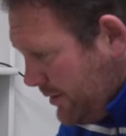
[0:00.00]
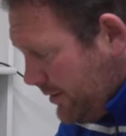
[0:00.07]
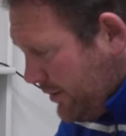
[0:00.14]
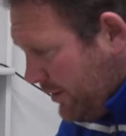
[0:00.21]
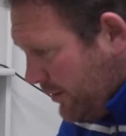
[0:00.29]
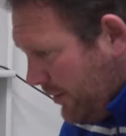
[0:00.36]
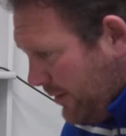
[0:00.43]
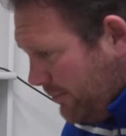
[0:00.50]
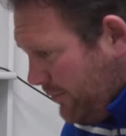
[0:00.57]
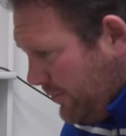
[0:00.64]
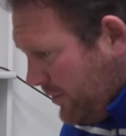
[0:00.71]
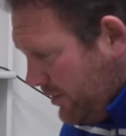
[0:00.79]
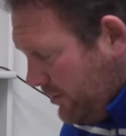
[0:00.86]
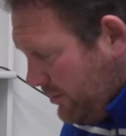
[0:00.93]
you know,
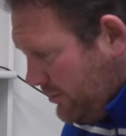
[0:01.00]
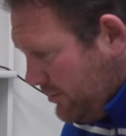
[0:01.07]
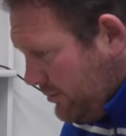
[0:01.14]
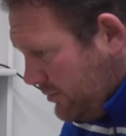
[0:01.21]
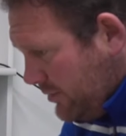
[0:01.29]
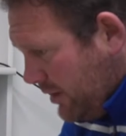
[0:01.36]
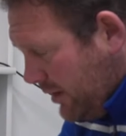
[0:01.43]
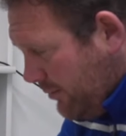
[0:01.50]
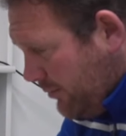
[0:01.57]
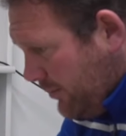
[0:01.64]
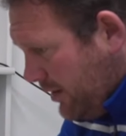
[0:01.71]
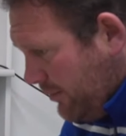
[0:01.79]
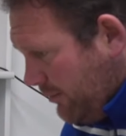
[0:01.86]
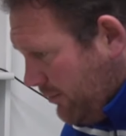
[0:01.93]

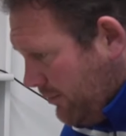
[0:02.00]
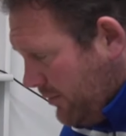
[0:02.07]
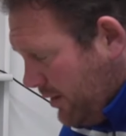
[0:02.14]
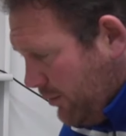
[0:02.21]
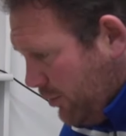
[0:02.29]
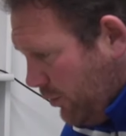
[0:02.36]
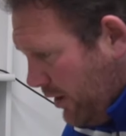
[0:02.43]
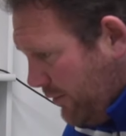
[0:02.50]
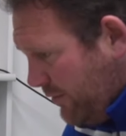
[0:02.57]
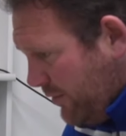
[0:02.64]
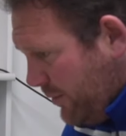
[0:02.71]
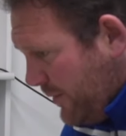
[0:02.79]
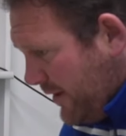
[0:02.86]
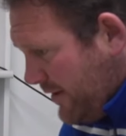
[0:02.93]
I'm all
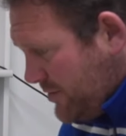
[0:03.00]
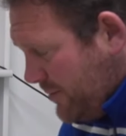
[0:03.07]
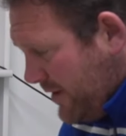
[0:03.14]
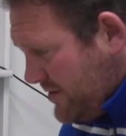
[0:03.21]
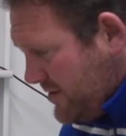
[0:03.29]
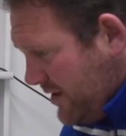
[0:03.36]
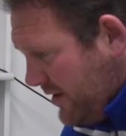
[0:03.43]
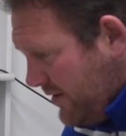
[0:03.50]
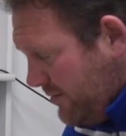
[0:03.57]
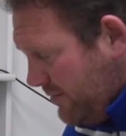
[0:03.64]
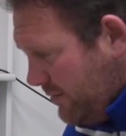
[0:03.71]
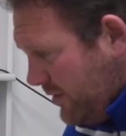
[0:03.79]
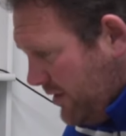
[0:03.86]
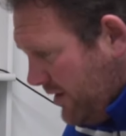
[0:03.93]
over the place mentally
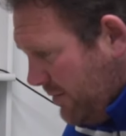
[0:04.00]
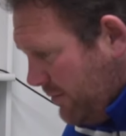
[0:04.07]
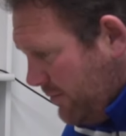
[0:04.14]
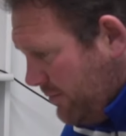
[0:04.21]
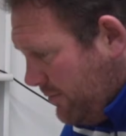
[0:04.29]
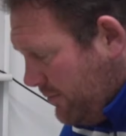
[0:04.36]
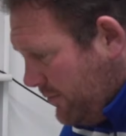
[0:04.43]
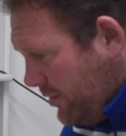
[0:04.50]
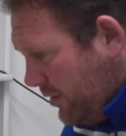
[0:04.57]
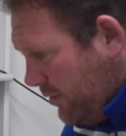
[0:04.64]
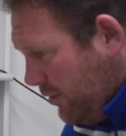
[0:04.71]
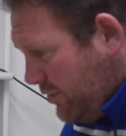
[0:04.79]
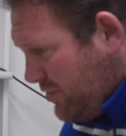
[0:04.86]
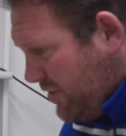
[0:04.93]
and in, you
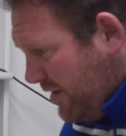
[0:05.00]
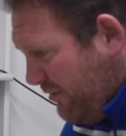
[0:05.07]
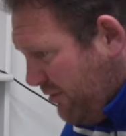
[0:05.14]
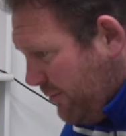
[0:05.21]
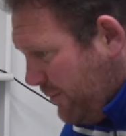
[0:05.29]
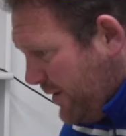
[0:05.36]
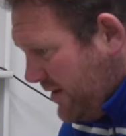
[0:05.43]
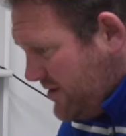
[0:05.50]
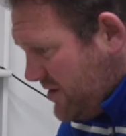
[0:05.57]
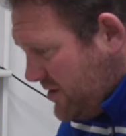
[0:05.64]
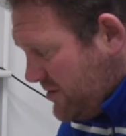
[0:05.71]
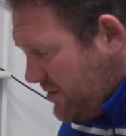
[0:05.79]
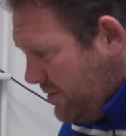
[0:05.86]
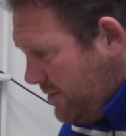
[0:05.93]
know, lots of different
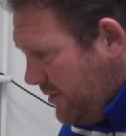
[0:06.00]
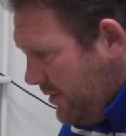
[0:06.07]
pieces.